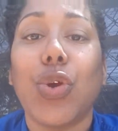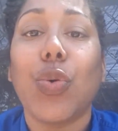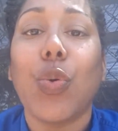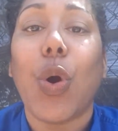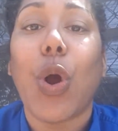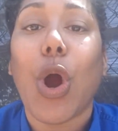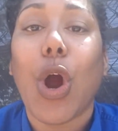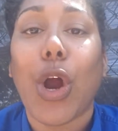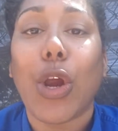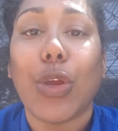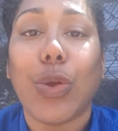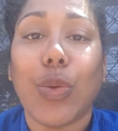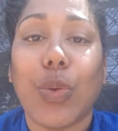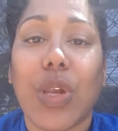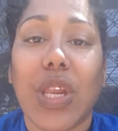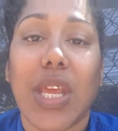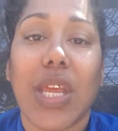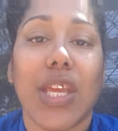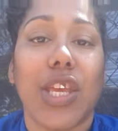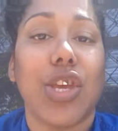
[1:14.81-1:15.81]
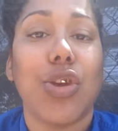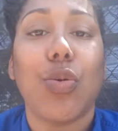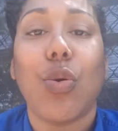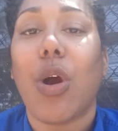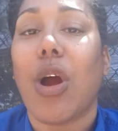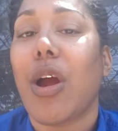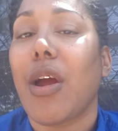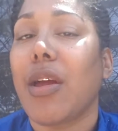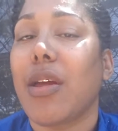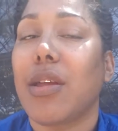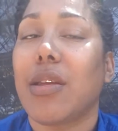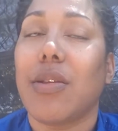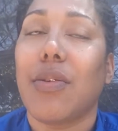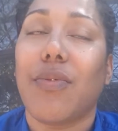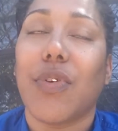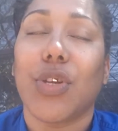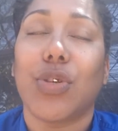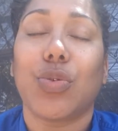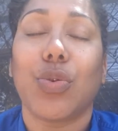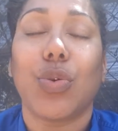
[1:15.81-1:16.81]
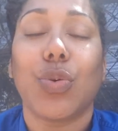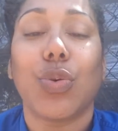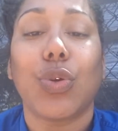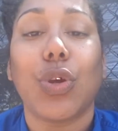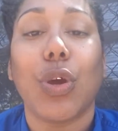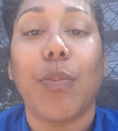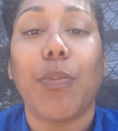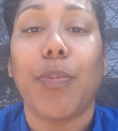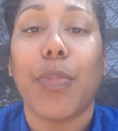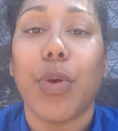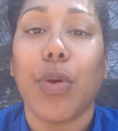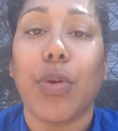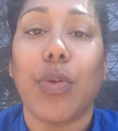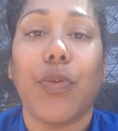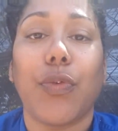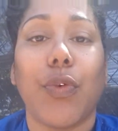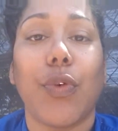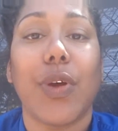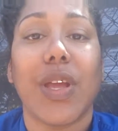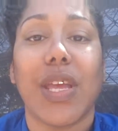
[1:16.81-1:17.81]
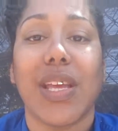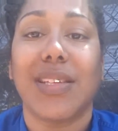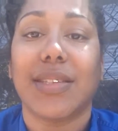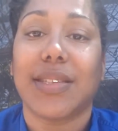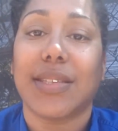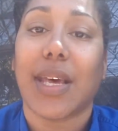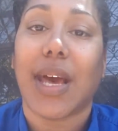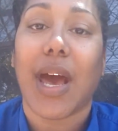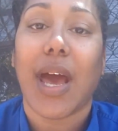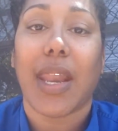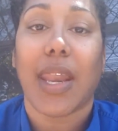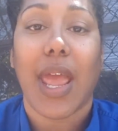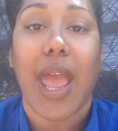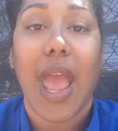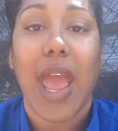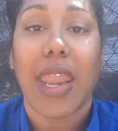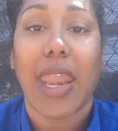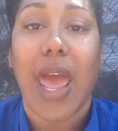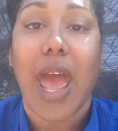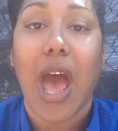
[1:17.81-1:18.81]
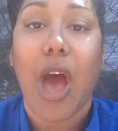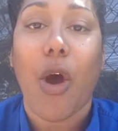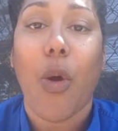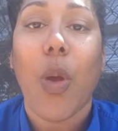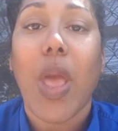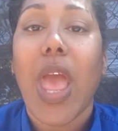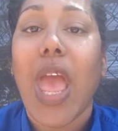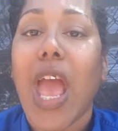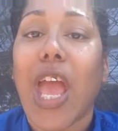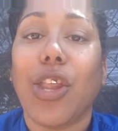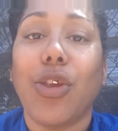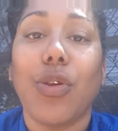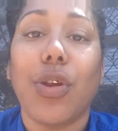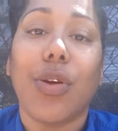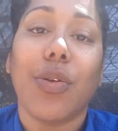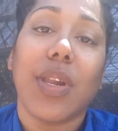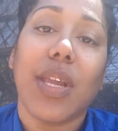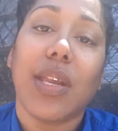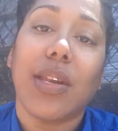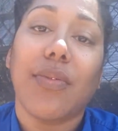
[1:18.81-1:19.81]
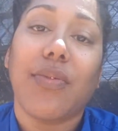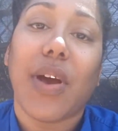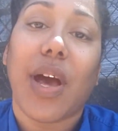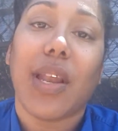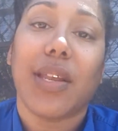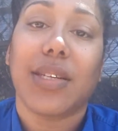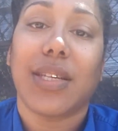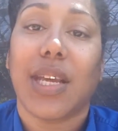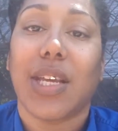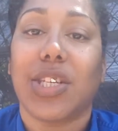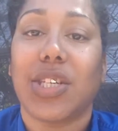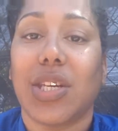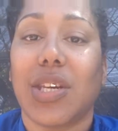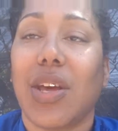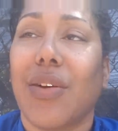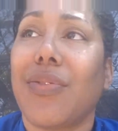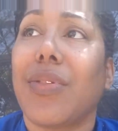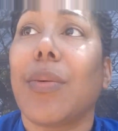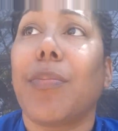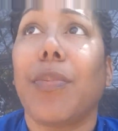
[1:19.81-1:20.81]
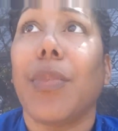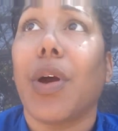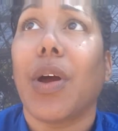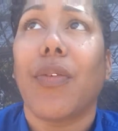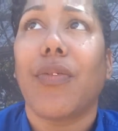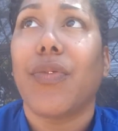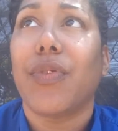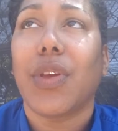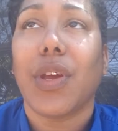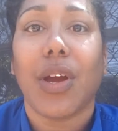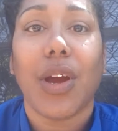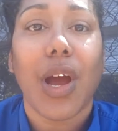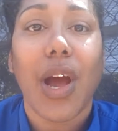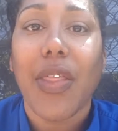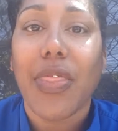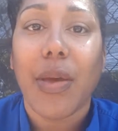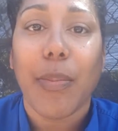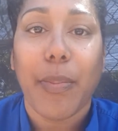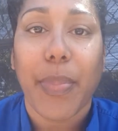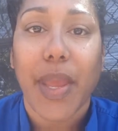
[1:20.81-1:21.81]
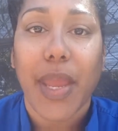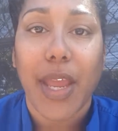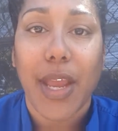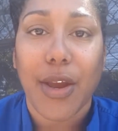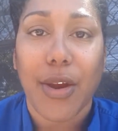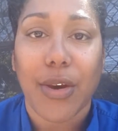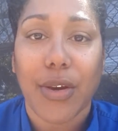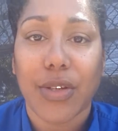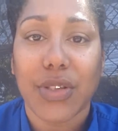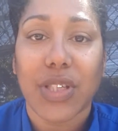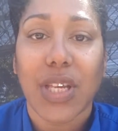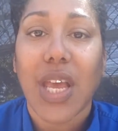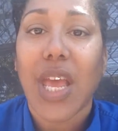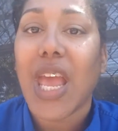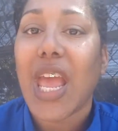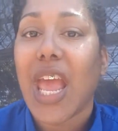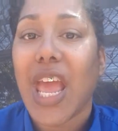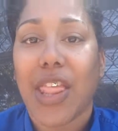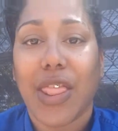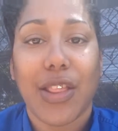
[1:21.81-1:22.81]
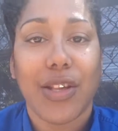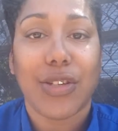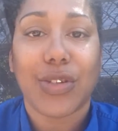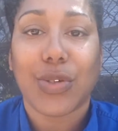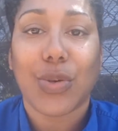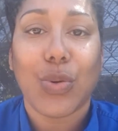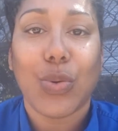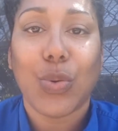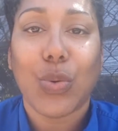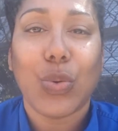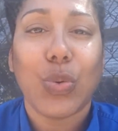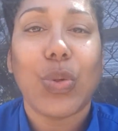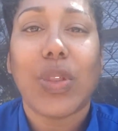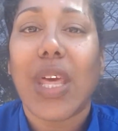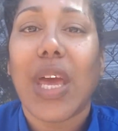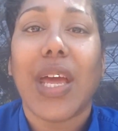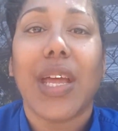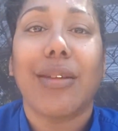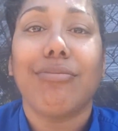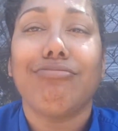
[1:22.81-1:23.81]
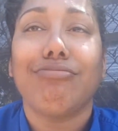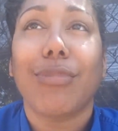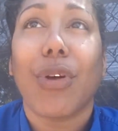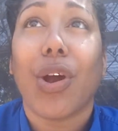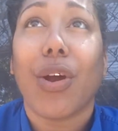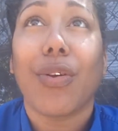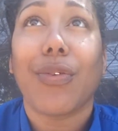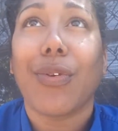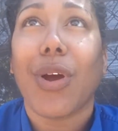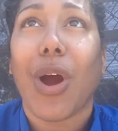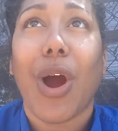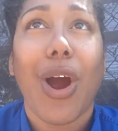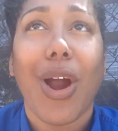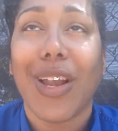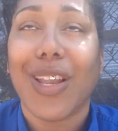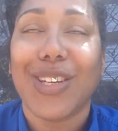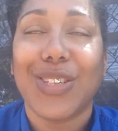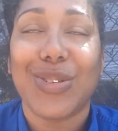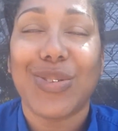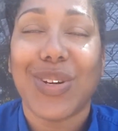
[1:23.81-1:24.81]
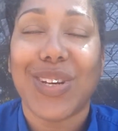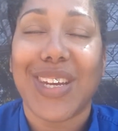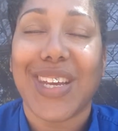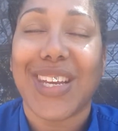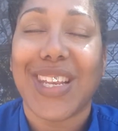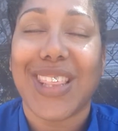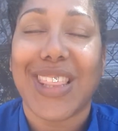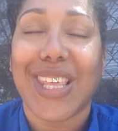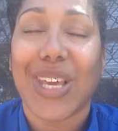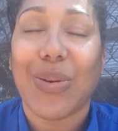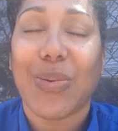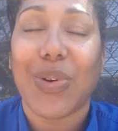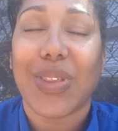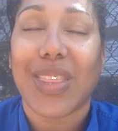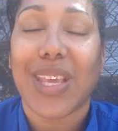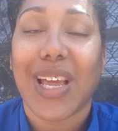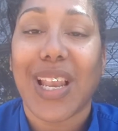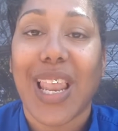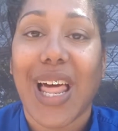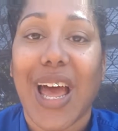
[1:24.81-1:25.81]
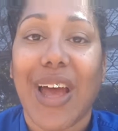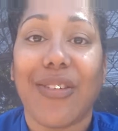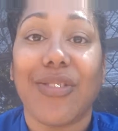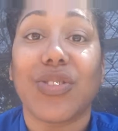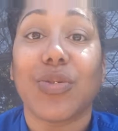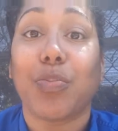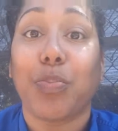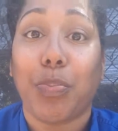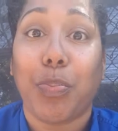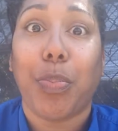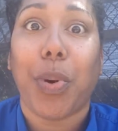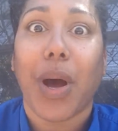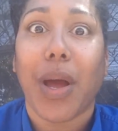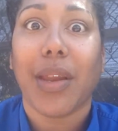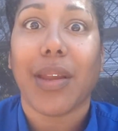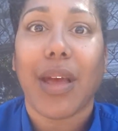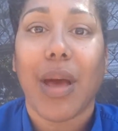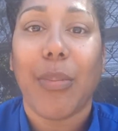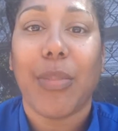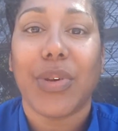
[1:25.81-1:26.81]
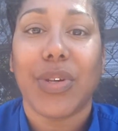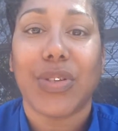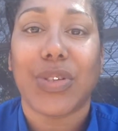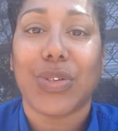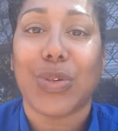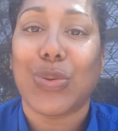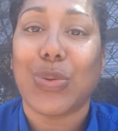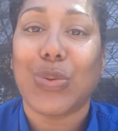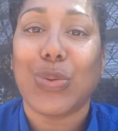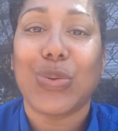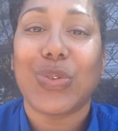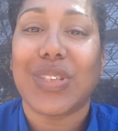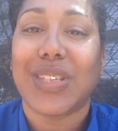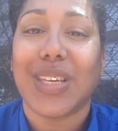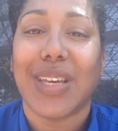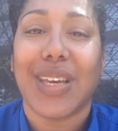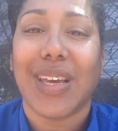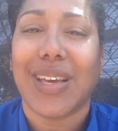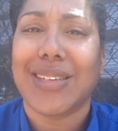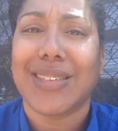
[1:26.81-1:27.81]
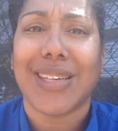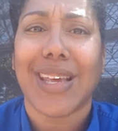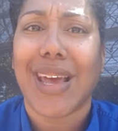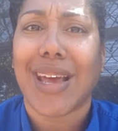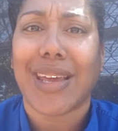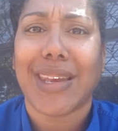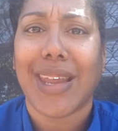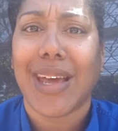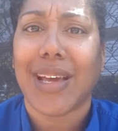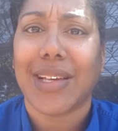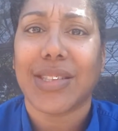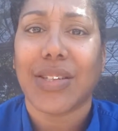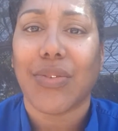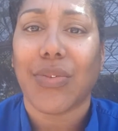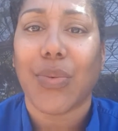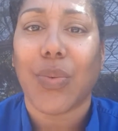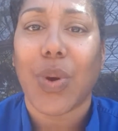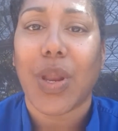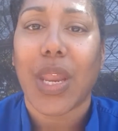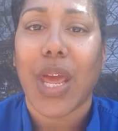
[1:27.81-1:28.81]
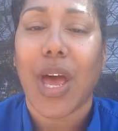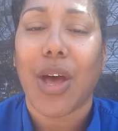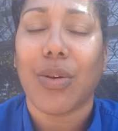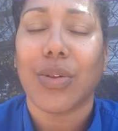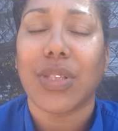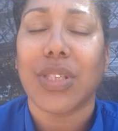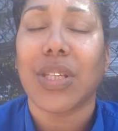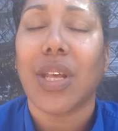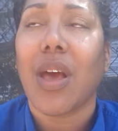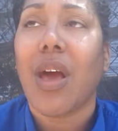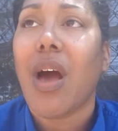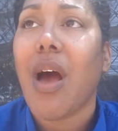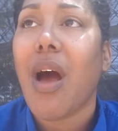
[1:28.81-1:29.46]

You are unique. You are individual. You're beautiful inside and out, and you don't need the validation of the of your other peers in the school that are hardly doing anything with their lives but coming to school to antagonize everyone else.